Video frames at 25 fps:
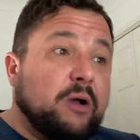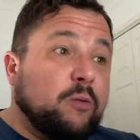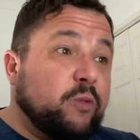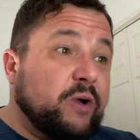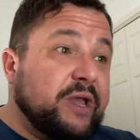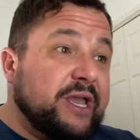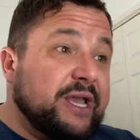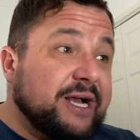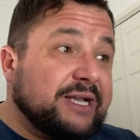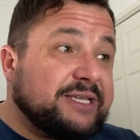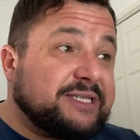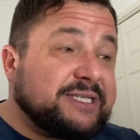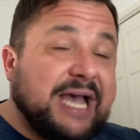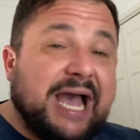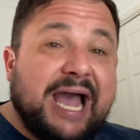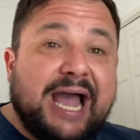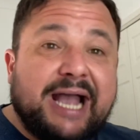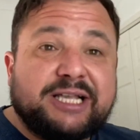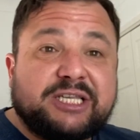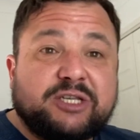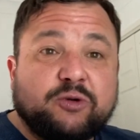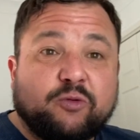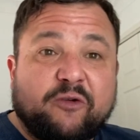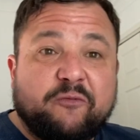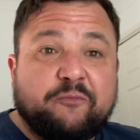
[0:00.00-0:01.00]
We
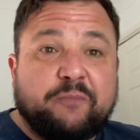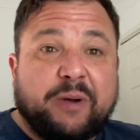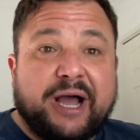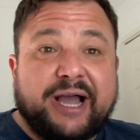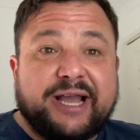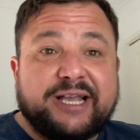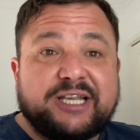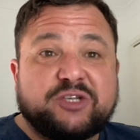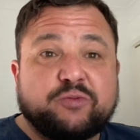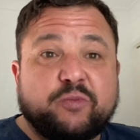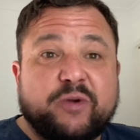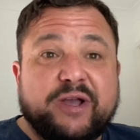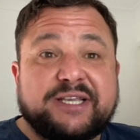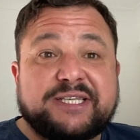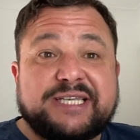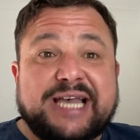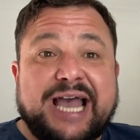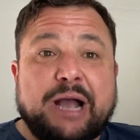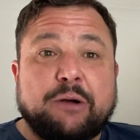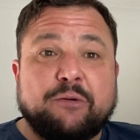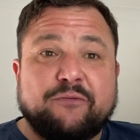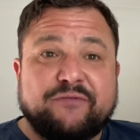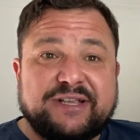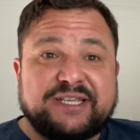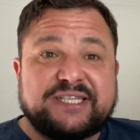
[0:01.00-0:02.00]
attacked with pace. We
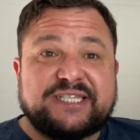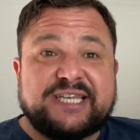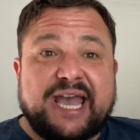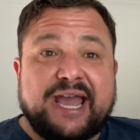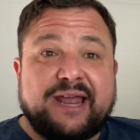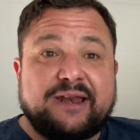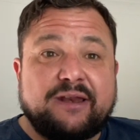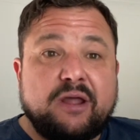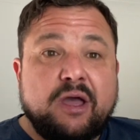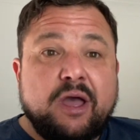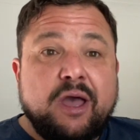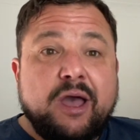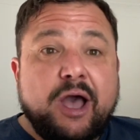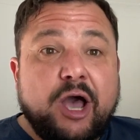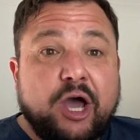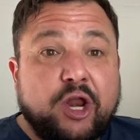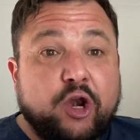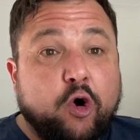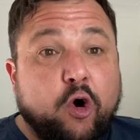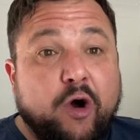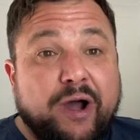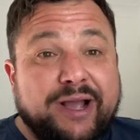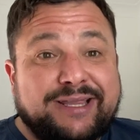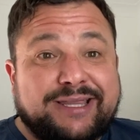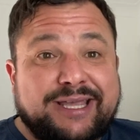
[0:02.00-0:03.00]
attacked with intent
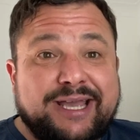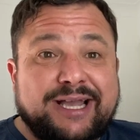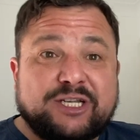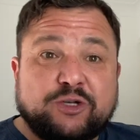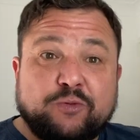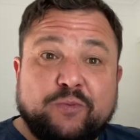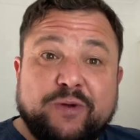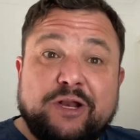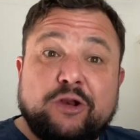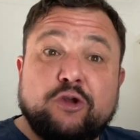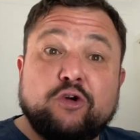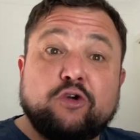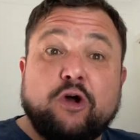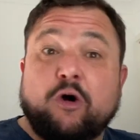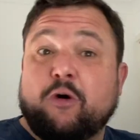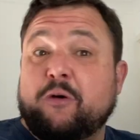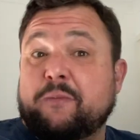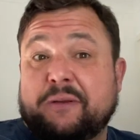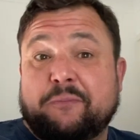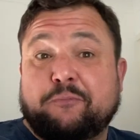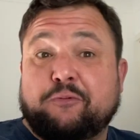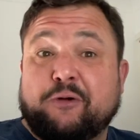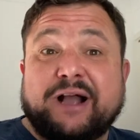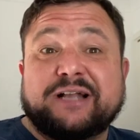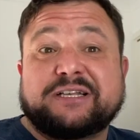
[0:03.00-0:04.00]
and ideas. And we looked like we've
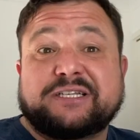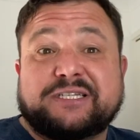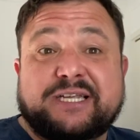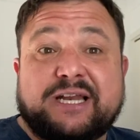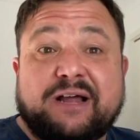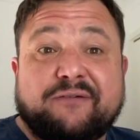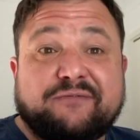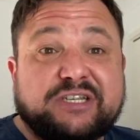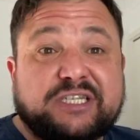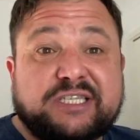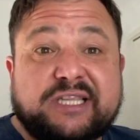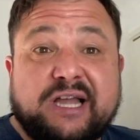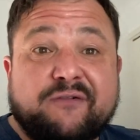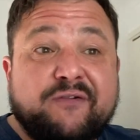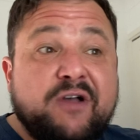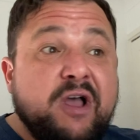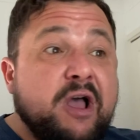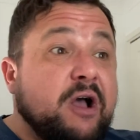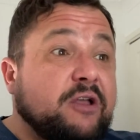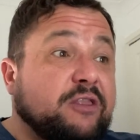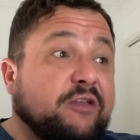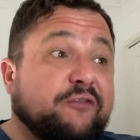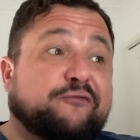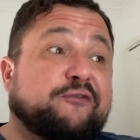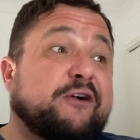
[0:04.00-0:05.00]
been practicing other stuff.
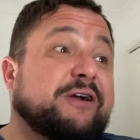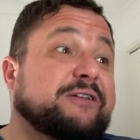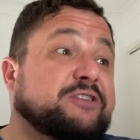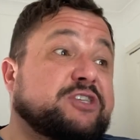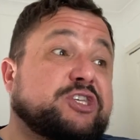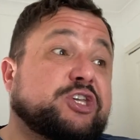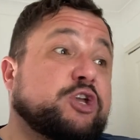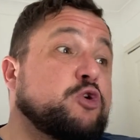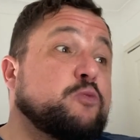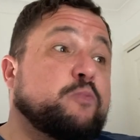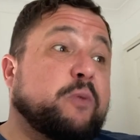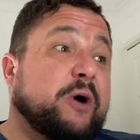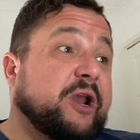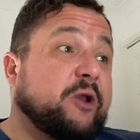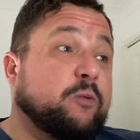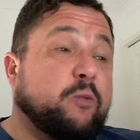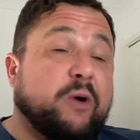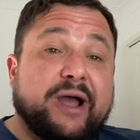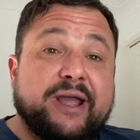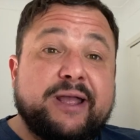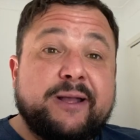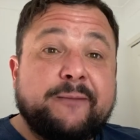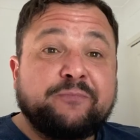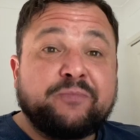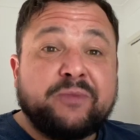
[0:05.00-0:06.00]
The front two, by the
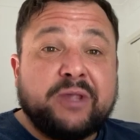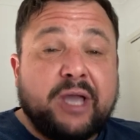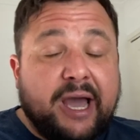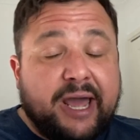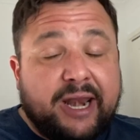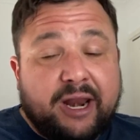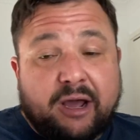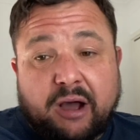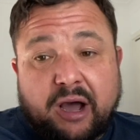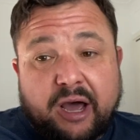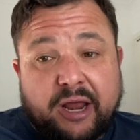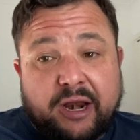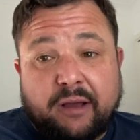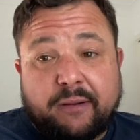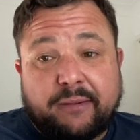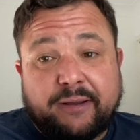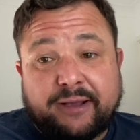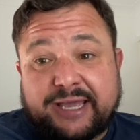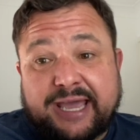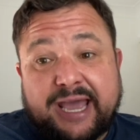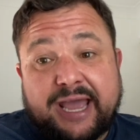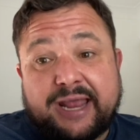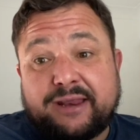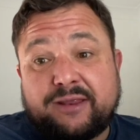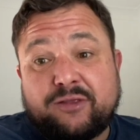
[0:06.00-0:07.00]
way, and, I, and I'm
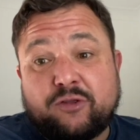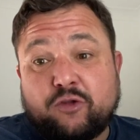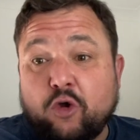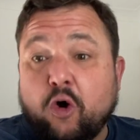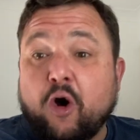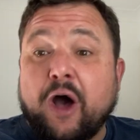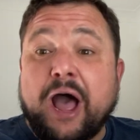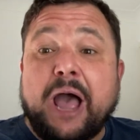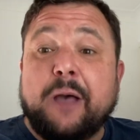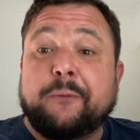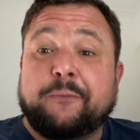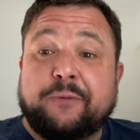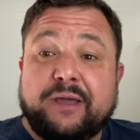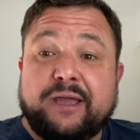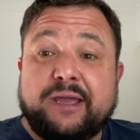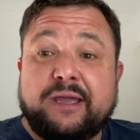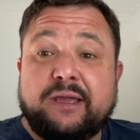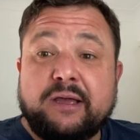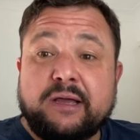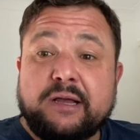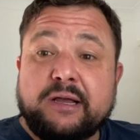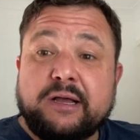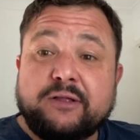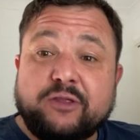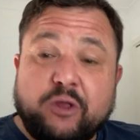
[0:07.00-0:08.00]
again not
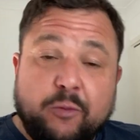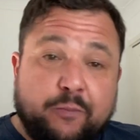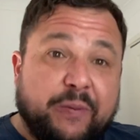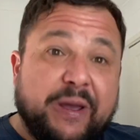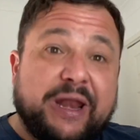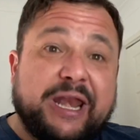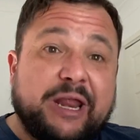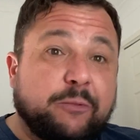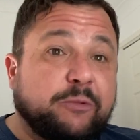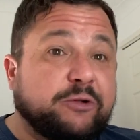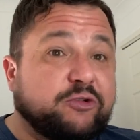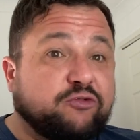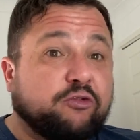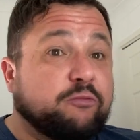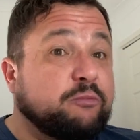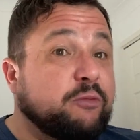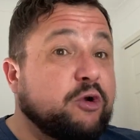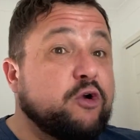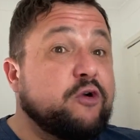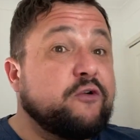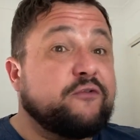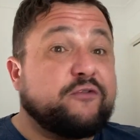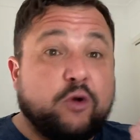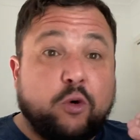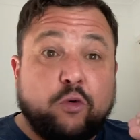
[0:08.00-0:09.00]
happy that Bennett was
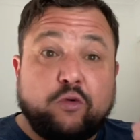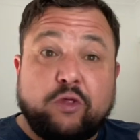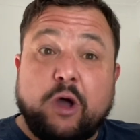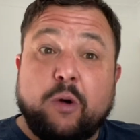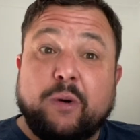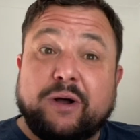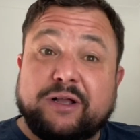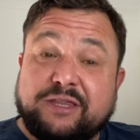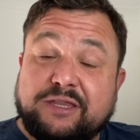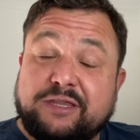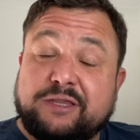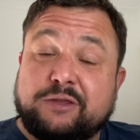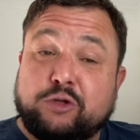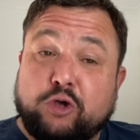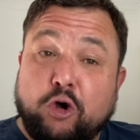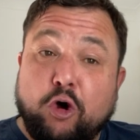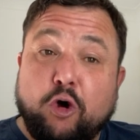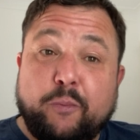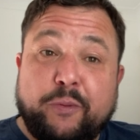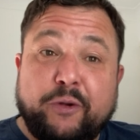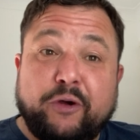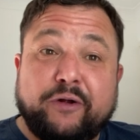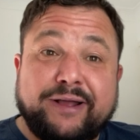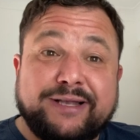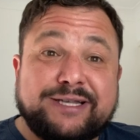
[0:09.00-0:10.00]
removed, although i got
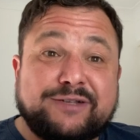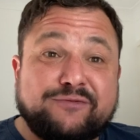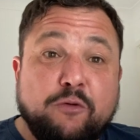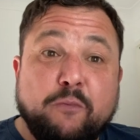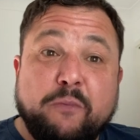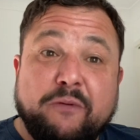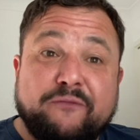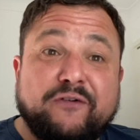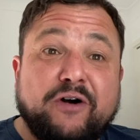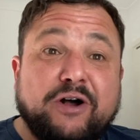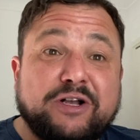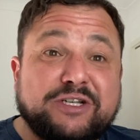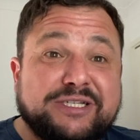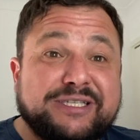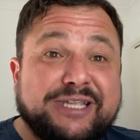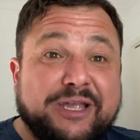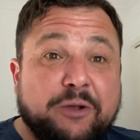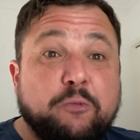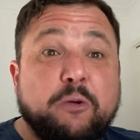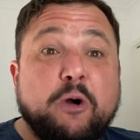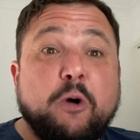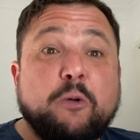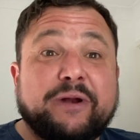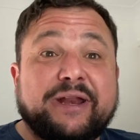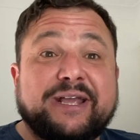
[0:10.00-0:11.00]
to be honest, Bradshaw
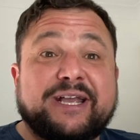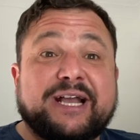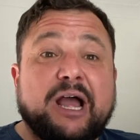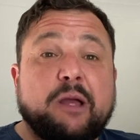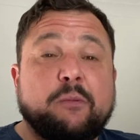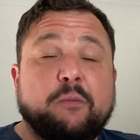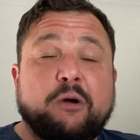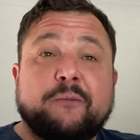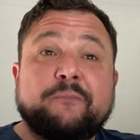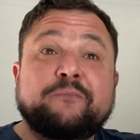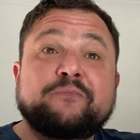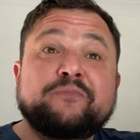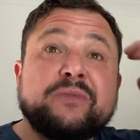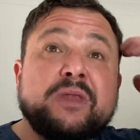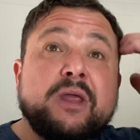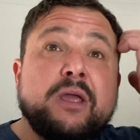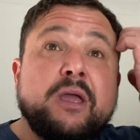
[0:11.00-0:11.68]
did well when he came on.